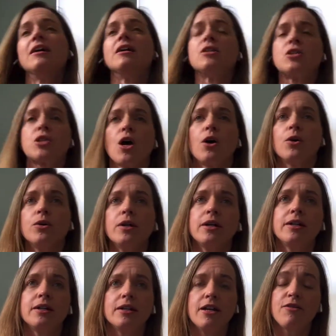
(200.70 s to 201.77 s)
So
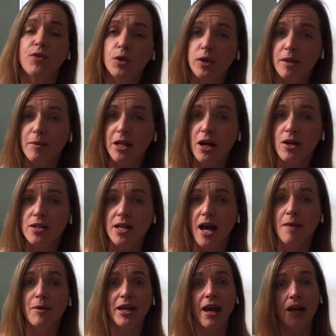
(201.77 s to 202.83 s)
if you're limited on
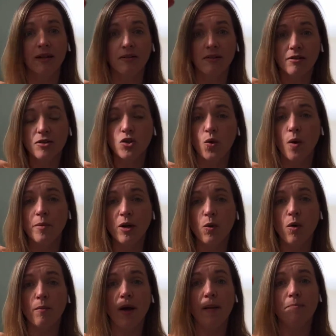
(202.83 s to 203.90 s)
time, again, 12-minute
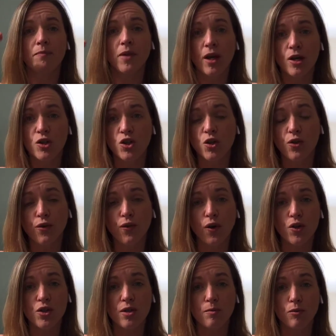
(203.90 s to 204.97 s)
warm up, do the
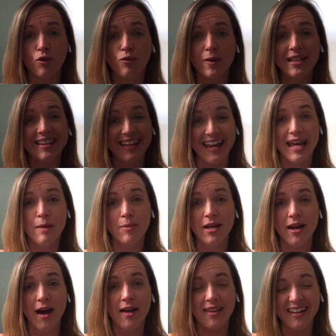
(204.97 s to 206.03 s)
first movement, the
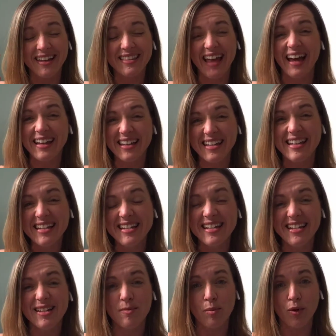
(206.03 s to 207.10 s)
KPI, that
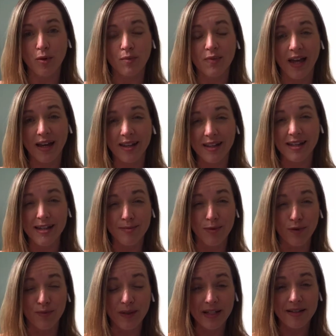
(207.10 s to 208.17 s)
key
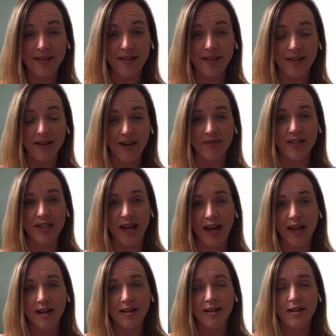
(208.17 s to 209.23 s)
movement of the
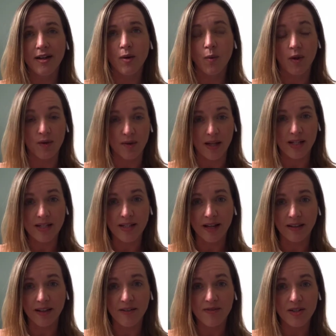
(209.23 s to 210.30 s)
day, whether that's
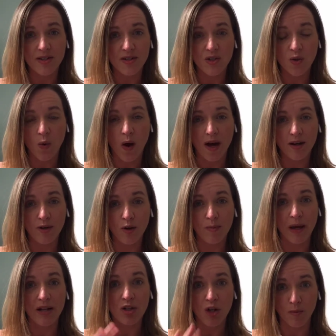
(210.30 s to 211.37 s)
deadlift, squat, or
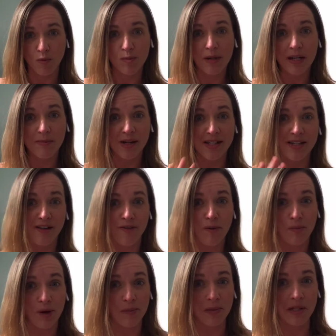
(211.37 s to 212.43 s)
bench. I'm repeating myself on
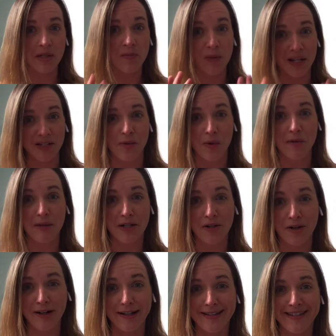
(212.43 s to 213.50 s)
purpose because I want to make
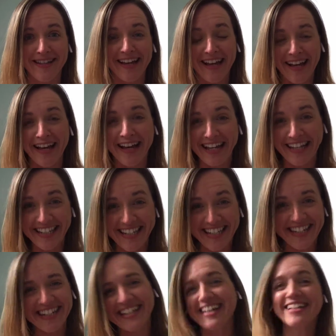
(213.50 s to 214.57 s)
sure it
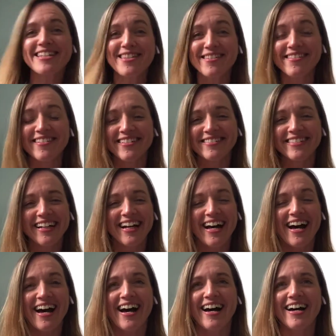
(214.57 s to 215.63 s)
gets through,
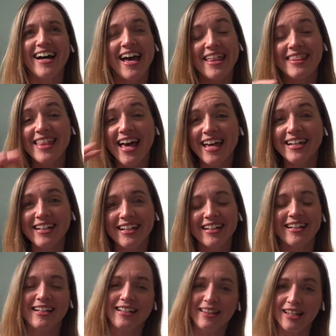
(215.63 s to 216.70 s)
and then
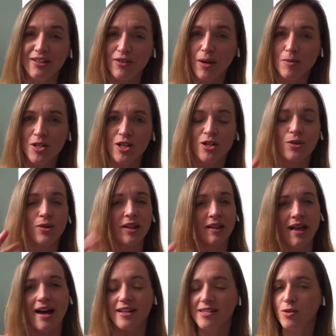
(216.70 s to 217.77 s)
leave it up to you. The
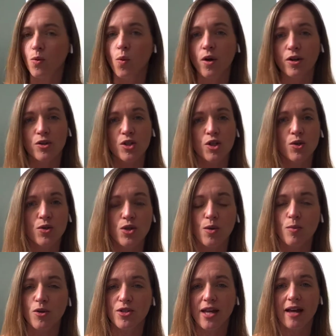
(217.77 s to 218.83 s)
last one or two
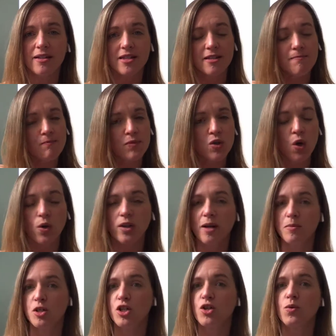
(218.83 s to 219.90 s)
supersets, totally
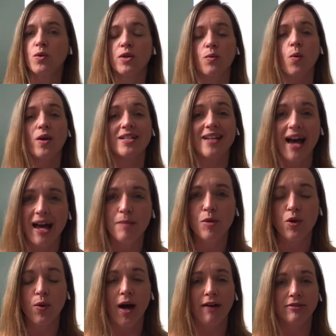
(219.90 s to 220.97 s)
up to you with what time
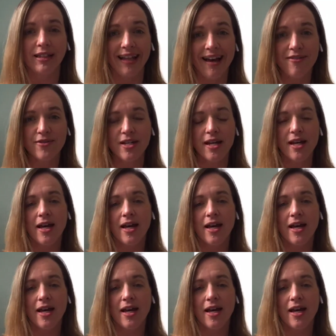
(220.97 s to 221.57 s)
you have left.